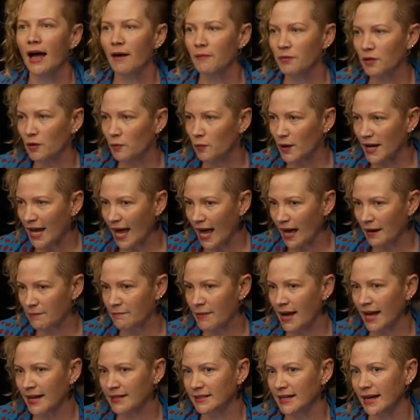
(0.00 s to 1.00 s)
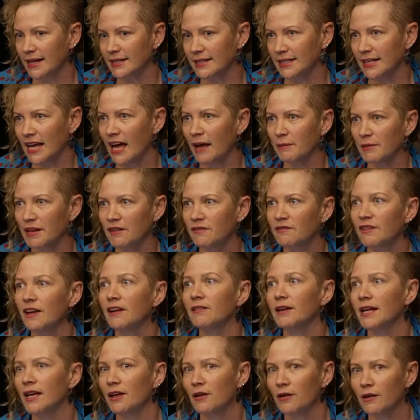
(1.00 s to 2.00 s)
We had mandates come in
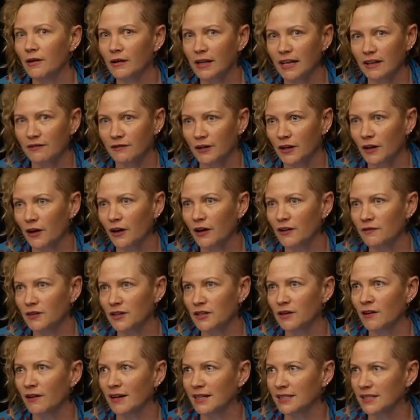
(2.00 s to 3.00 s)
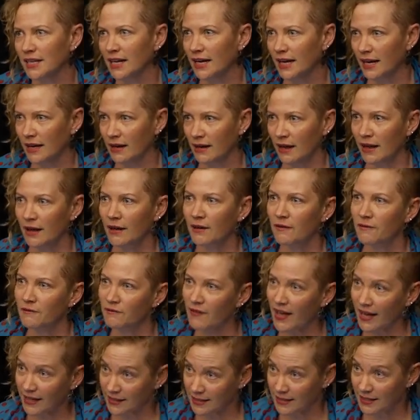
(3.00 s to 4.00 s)
very early for COVID-19
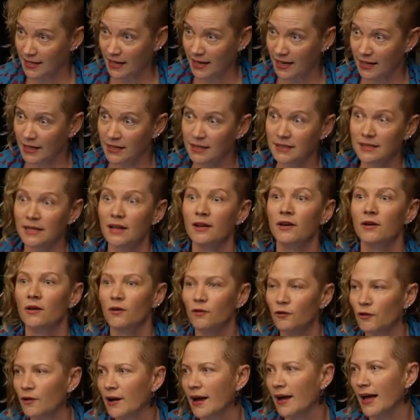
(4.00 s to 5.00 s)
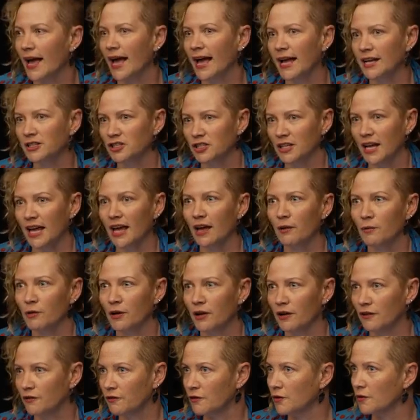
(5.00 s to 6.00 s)
vaccines for our aged care
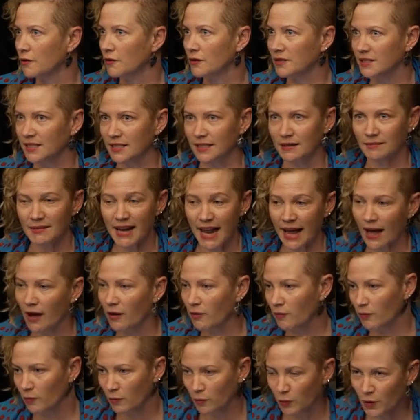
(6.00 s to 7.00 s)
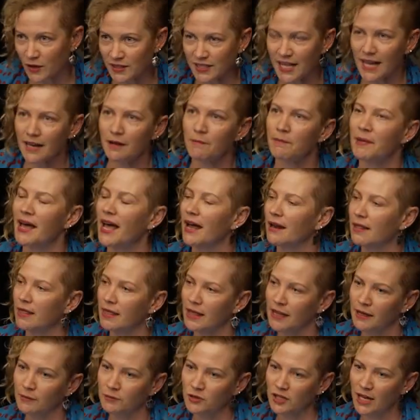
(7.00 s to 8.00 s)
workforce. Now, was that a bad
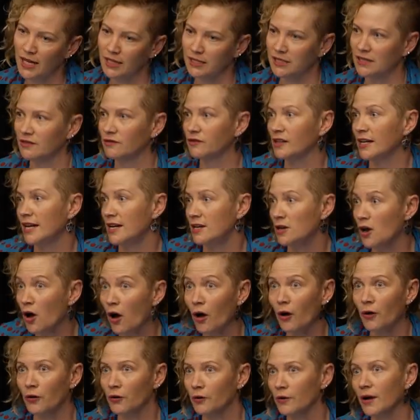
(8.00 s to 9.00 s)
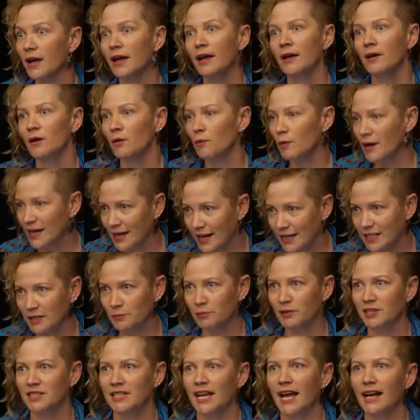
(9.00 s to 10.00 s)
thing objectively? No. We need to
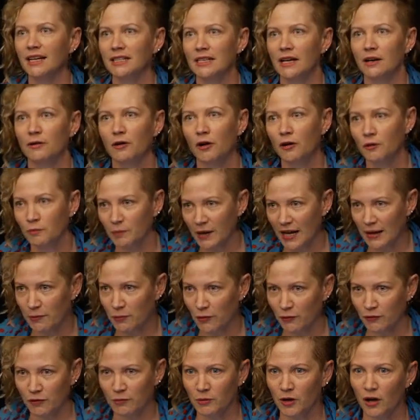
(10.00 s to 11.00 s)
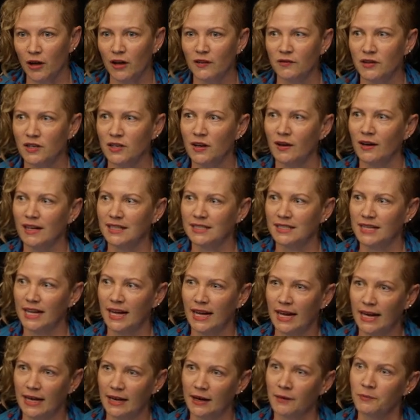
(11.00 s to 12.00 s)
protect our old people from
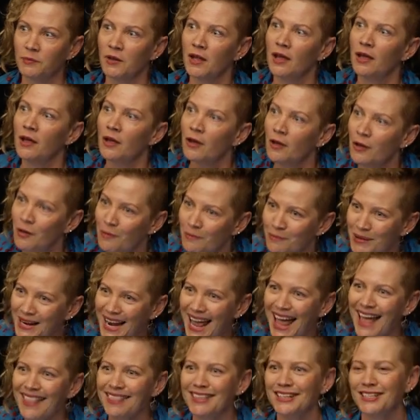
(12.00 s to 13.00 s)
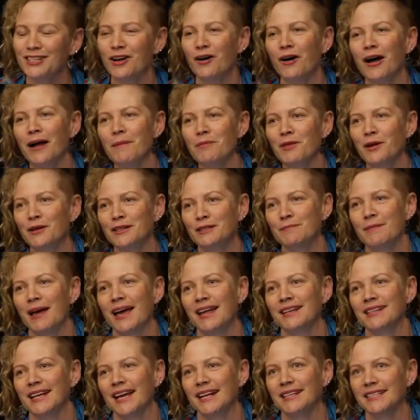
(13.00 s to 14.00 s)
COVID-19. But at the time those
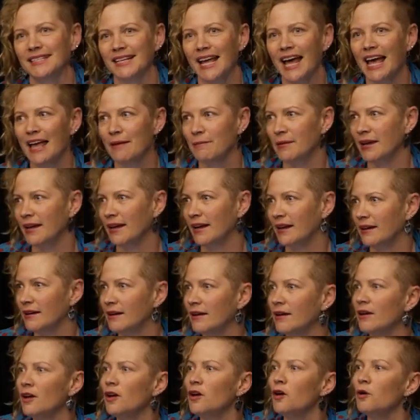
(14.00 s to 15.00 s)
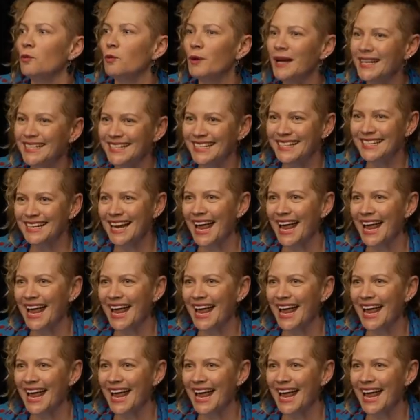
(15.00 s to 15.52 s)
mandates came in, we didn't